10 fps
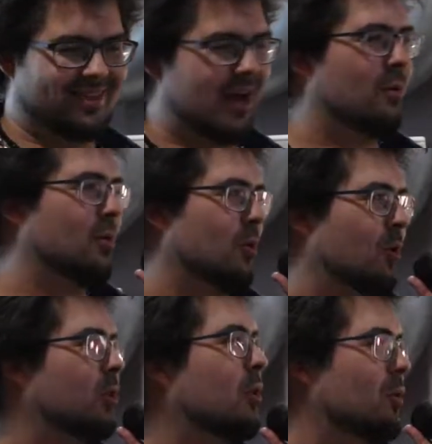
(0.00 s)
I will go
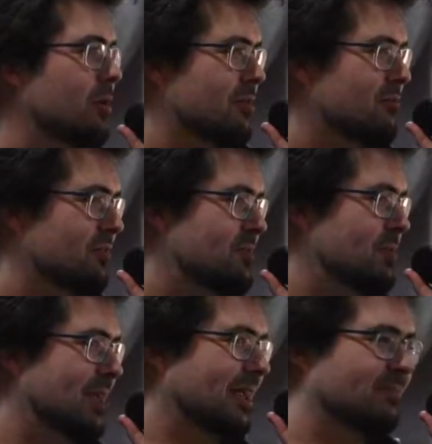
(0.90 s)
no lower than
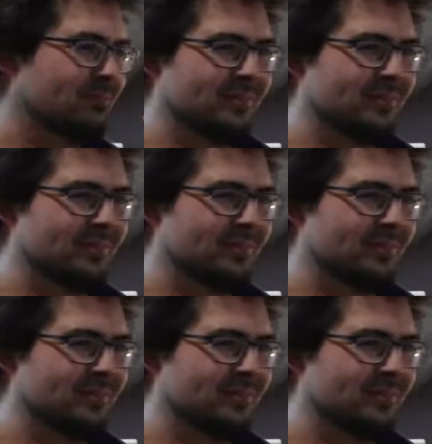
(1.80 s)
50p.